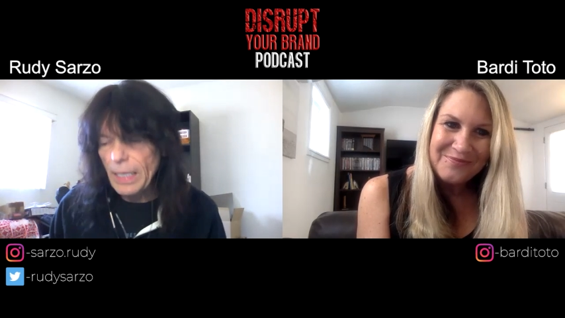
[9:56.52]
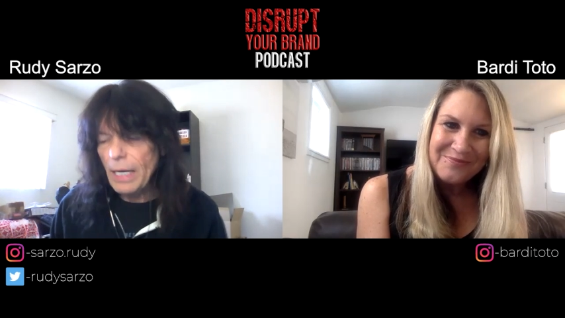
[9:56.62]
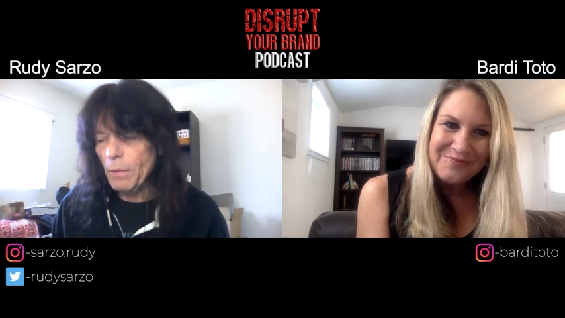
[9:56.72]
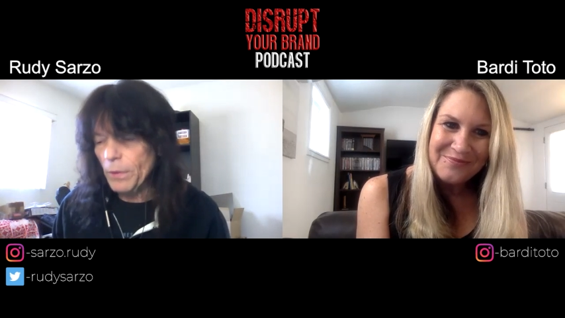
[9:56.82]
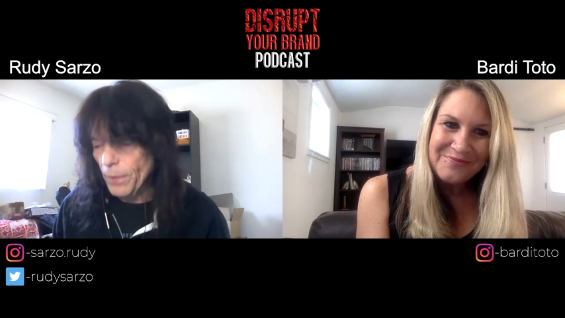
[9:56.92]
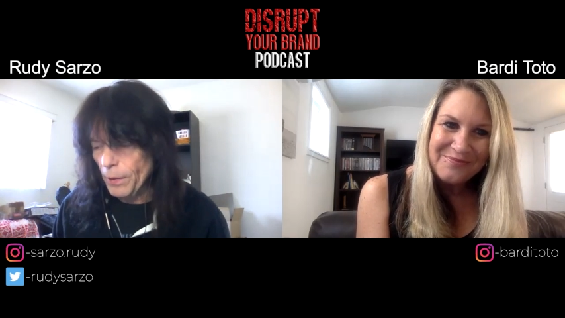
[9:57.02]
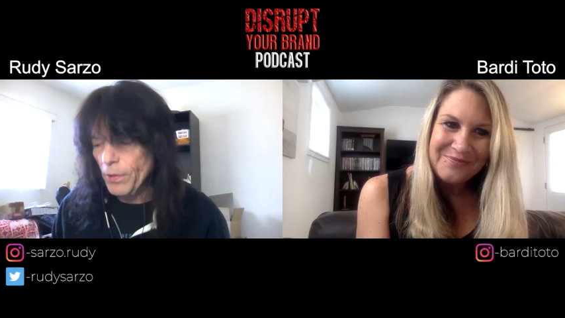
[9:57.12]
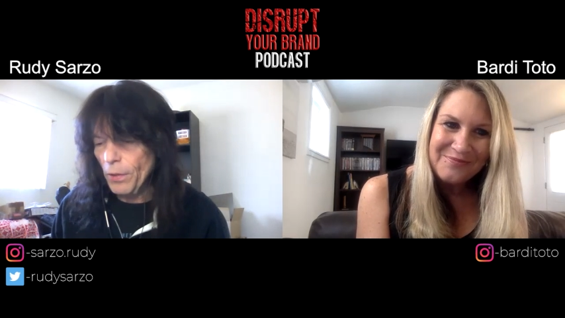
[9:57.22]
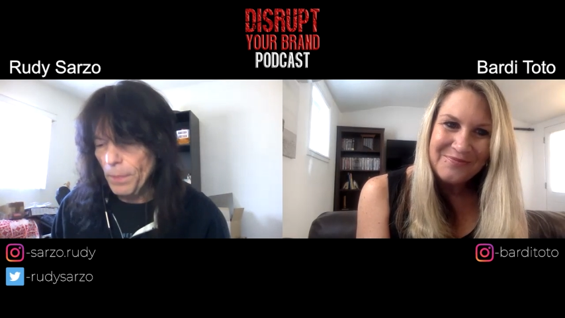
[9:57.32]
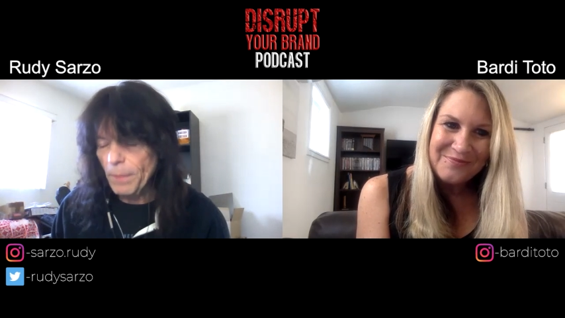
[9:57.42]
Speaker 1: That was very
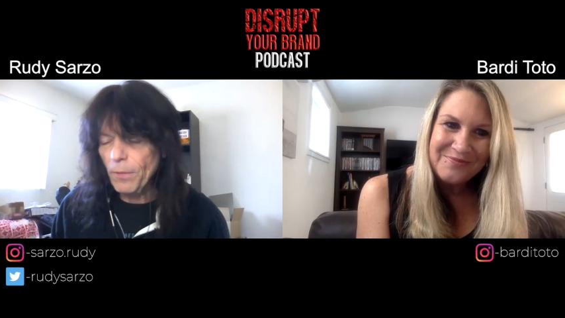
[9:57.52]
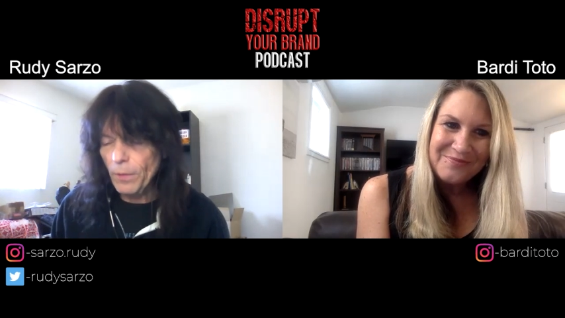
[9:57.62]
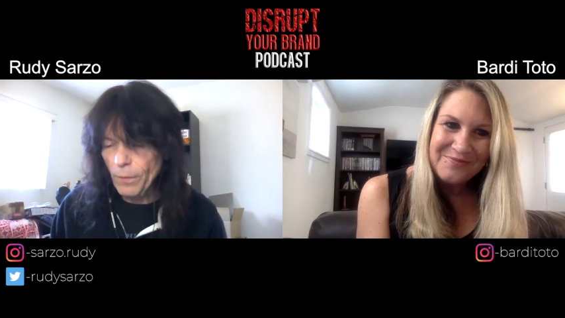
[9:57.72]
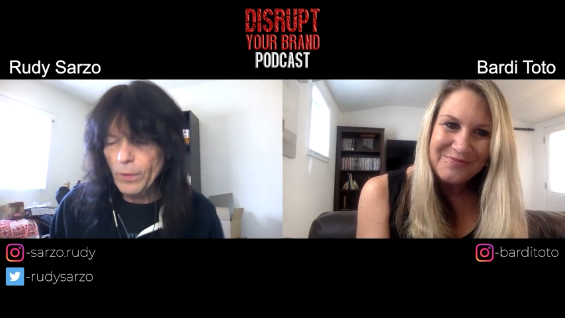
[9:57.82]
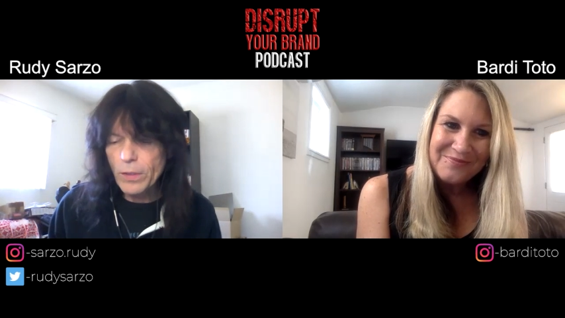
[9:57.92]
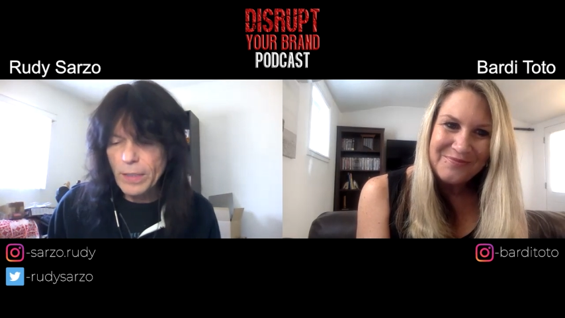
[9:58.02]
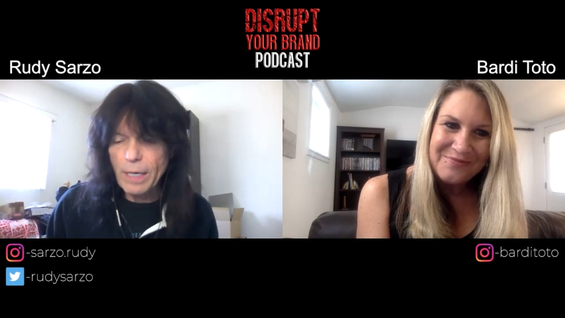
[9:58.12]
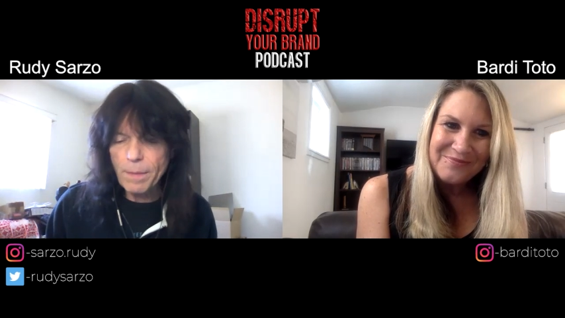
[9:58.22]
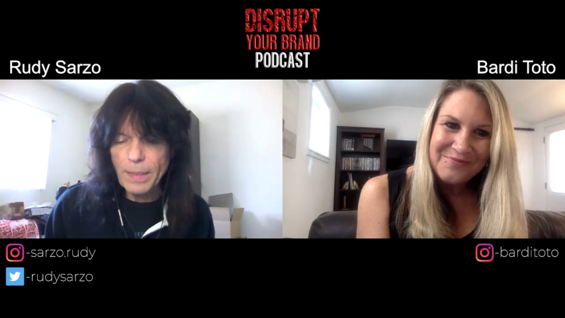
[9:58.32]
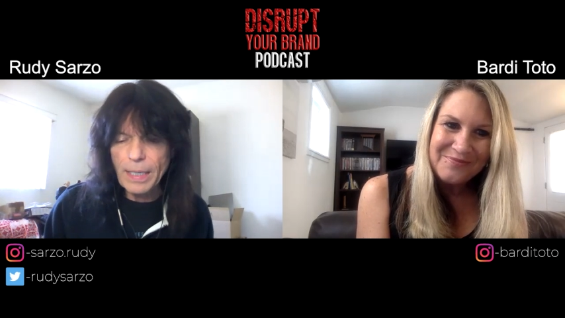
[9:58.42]
urban. For the first
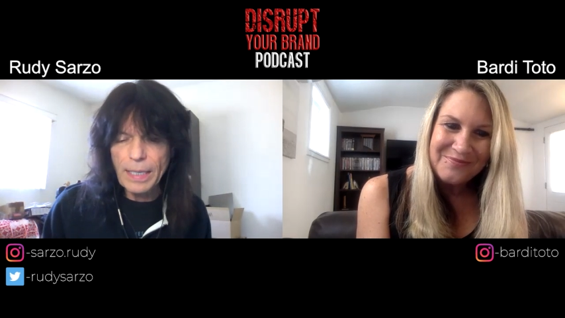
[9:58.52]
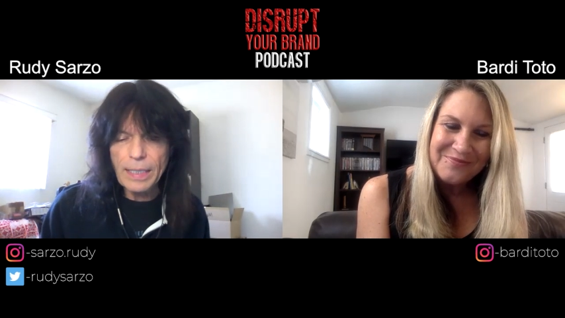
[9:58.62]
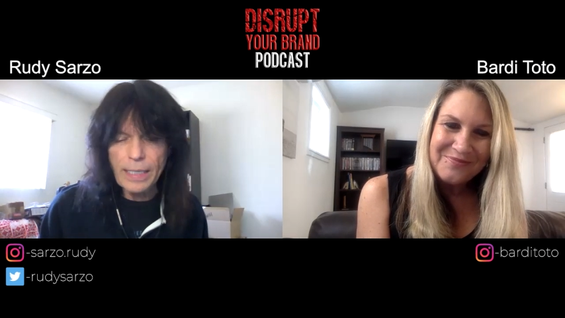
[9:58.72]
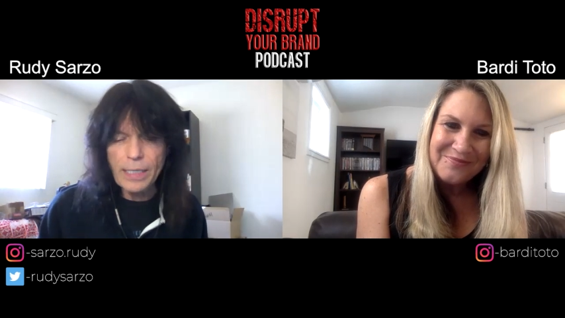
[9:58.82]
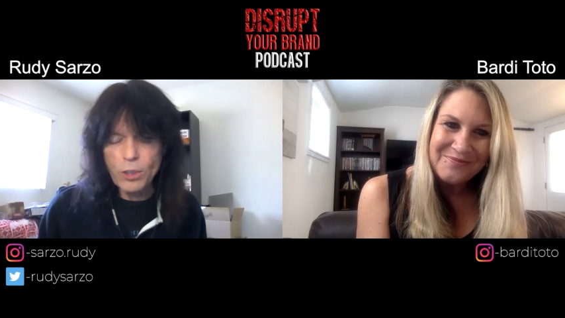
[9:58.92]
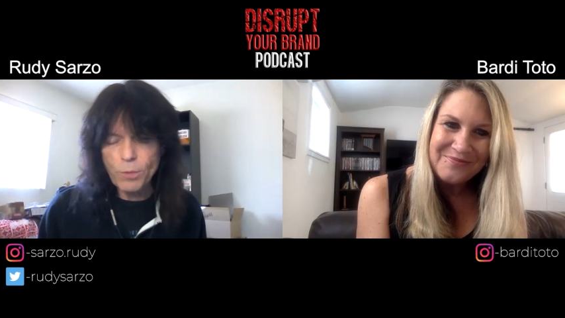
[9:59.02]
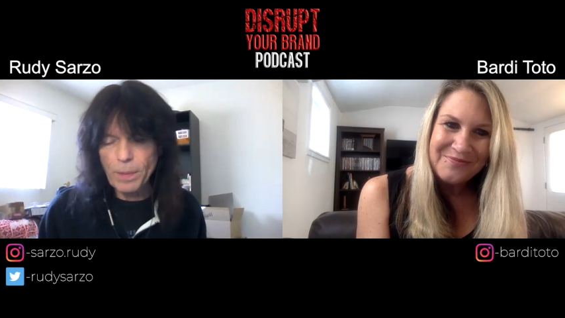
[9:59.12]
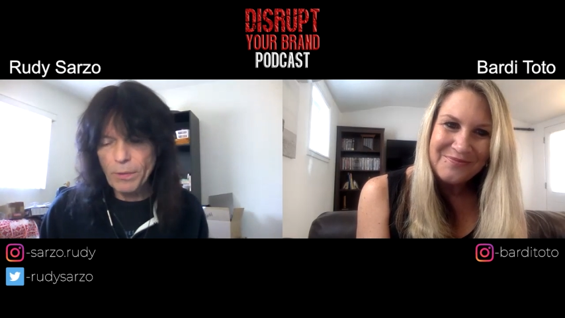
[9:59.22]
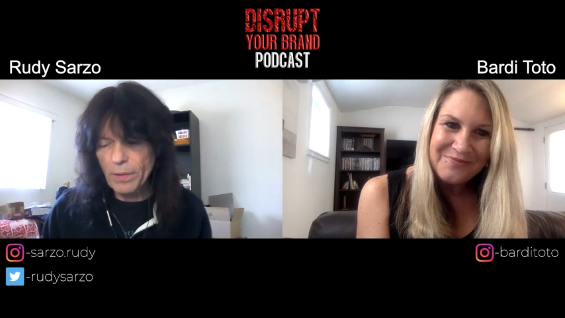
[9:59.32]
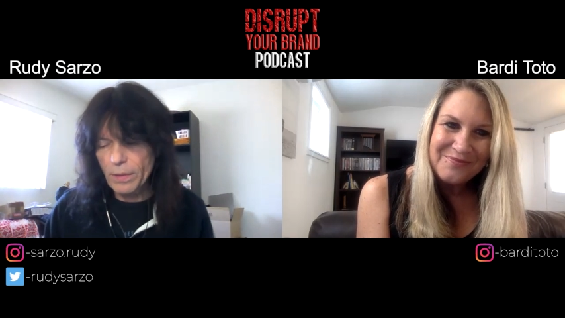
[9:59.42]
time, I
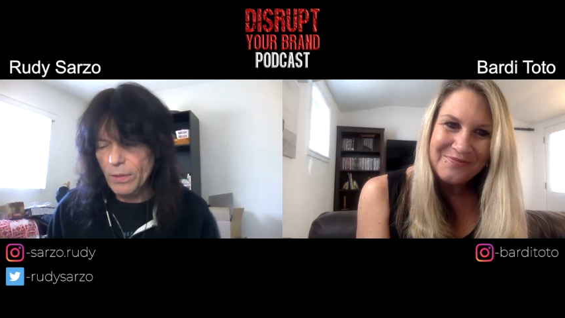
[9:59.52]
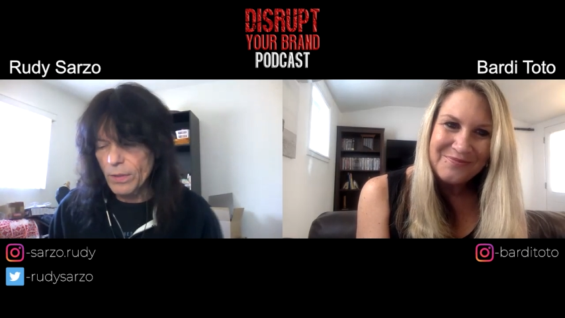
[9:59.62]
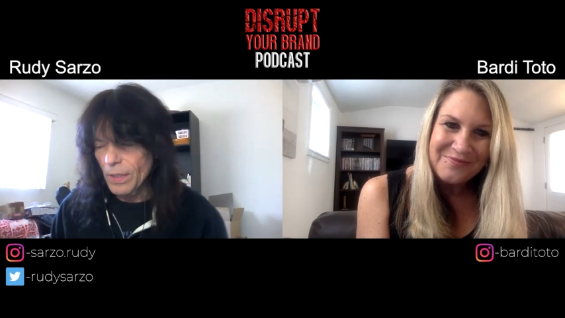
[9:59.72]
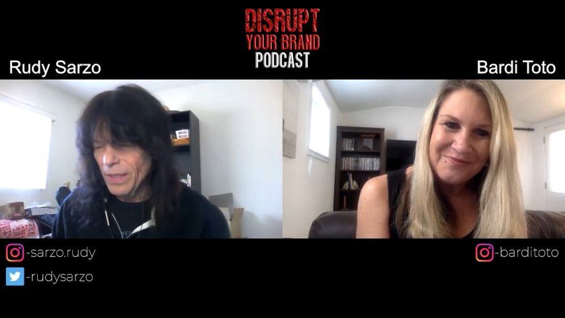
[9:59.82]
experienced